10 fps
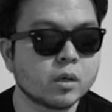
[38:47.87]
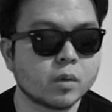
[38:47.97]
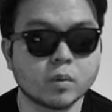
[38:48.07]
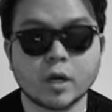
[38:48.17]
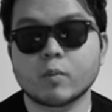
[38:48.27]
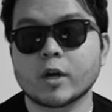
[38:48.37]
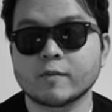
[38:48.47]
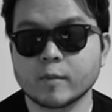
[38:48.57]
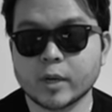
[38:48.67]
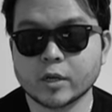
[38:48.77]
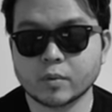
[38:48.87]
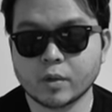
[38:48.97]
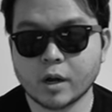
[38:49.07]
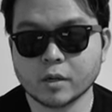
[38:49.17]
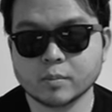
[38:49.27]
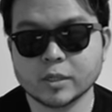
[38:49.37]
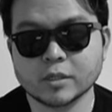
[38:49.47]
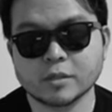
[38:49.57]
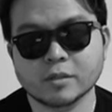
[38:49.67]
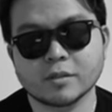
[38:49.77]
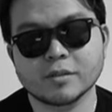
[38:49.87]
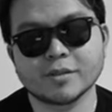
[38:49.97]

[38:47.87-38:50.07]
Or I wear them with my Crocs because,